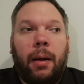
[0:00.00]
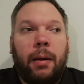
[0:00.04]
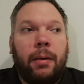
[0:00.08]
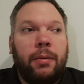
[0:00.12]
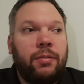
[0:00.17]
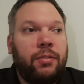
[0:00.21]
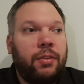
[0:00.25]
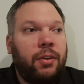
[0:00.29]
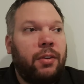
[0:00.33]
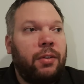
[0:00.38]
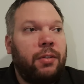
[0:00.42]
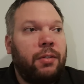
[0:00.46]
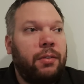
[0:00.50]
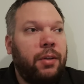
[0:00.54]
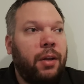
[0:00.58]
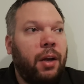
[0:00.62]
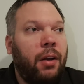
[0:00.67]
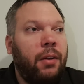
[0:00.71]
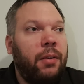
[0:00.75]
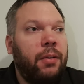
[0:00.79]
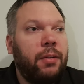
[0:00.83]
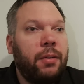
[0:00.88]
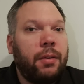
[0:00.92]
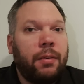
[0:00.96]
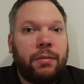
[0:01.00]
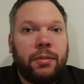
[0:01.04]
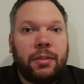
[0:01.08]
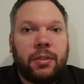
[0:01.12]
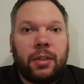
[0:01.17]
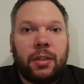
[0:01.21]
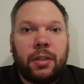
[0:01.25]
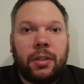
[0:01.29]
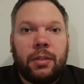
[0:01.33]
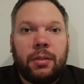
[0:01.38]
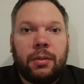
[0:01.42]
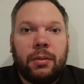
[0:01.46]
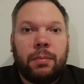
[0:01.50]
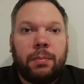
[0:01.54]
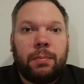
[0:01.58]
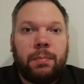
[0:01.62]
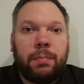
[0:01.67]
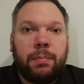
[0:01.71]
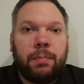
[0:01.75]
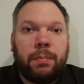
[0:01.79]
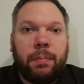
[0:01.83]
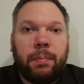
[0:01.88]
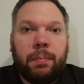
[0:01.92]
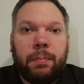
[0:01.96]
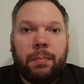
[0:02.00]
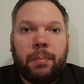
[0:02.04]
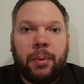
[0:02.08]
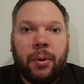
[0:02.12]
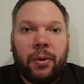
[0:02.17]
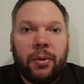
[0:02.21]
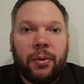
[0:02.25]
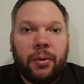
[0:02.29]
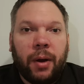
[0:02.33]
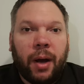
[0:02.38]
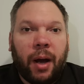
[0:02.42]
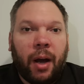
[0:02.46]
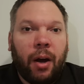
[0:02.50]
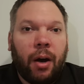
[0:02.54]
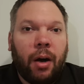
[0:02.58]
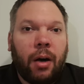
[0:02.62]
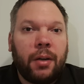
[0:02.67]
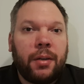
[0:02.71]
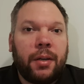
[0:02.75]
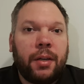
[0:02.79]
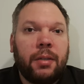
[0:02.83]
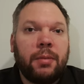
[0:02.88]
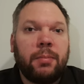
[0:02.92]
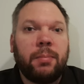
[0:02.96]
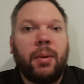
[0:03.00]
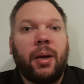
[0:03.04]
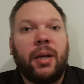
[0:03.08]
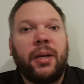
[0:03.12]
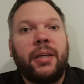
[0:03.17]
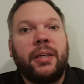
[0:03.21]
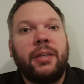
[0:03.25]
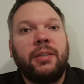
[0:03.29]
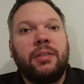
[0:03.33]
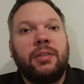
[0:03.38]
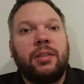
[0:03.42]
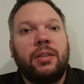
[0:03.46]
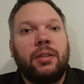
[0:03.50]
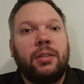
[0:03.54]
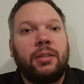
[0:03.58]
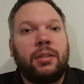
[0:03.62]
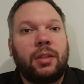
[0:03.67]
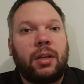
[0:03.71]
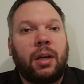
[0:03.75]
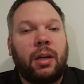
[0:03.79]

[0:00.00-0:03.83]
So, you know, obviously you put your hard-earned money to